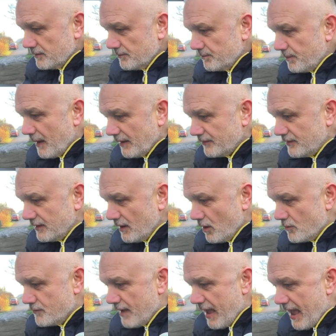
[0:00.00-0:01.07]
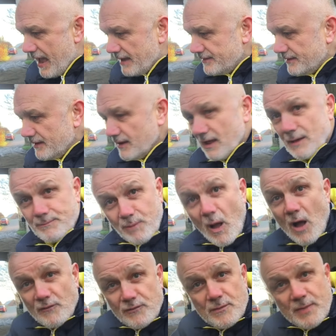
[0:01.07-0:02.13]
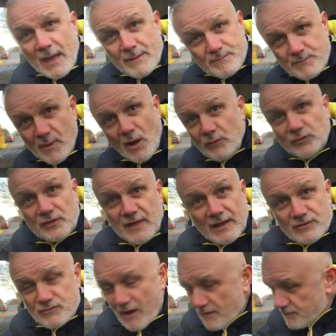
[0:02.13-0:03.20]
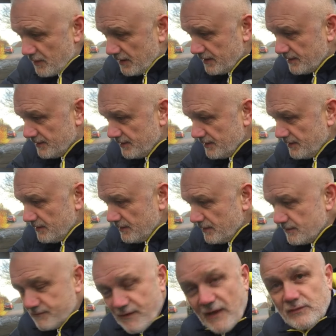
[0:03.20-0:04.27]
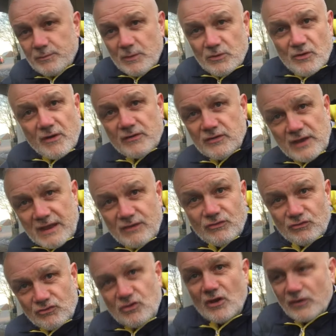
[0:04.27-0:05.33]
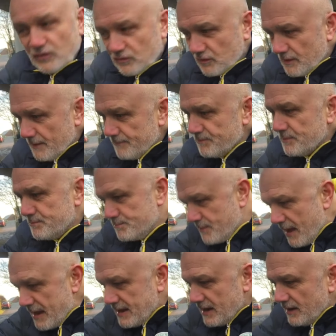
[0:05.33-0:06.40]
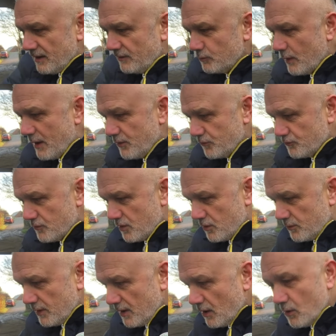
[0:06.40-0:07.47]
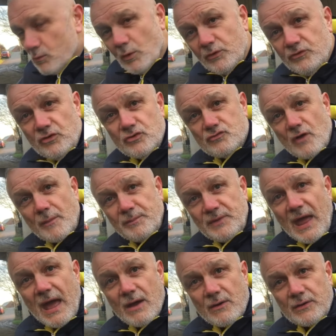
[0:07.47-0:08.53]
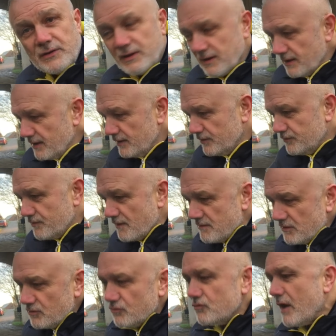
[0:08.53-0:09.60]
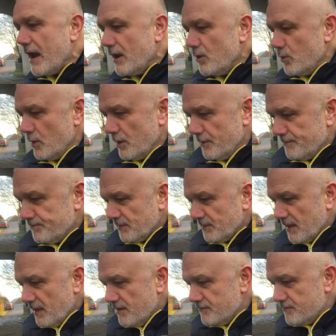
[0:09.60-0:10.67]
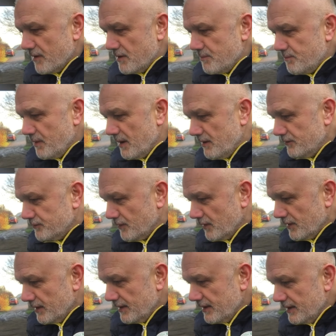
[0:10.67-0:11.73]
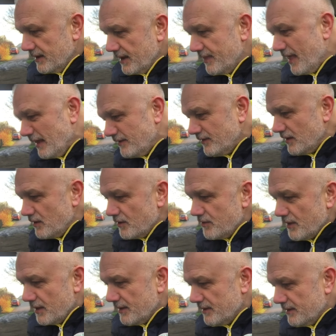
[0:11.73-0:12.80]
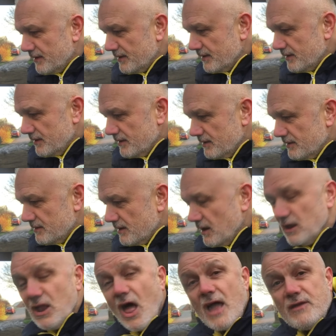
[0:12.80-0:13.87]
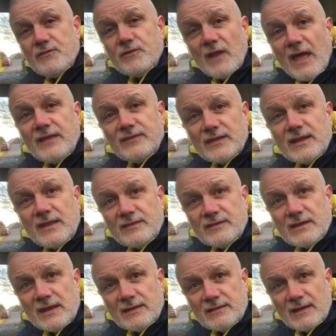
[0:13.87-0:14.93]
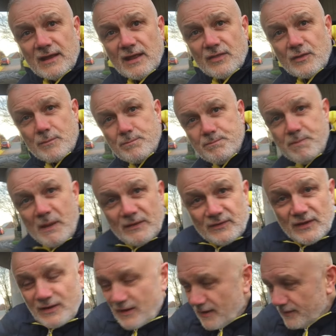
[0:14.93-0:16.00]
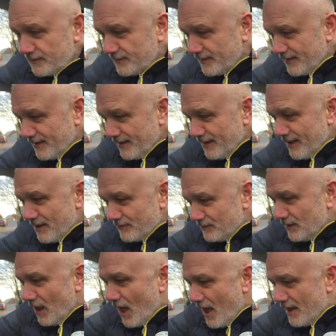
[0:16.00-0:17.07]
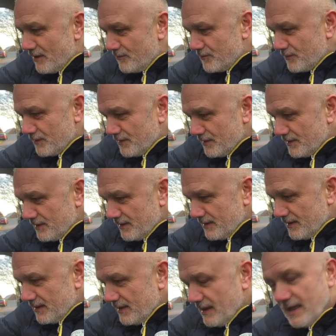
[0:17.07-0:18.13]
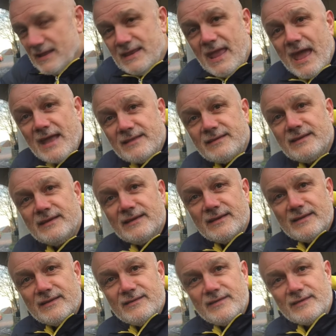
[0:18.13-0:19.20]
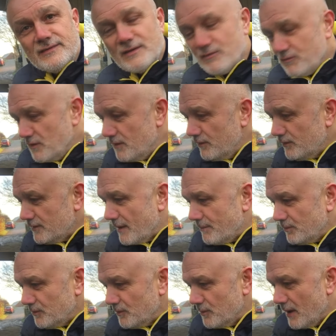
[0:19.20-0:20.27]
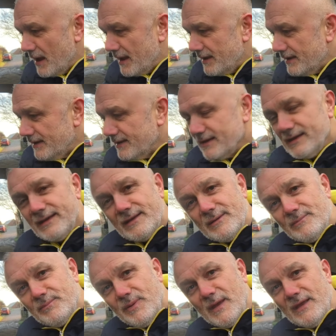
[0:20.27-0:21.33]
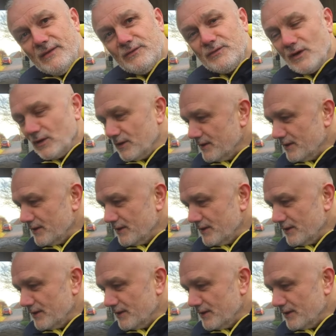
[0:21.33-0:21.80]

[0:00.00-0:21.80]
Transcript: passing overhead. Apart from that, most of that traffic, the vast majority is just making its way through. Once you drop down, it's very tranquil and very peaceful. And that's another life lesson, isn't it? The busyness of life. And yet, just a few steps away, peaceful.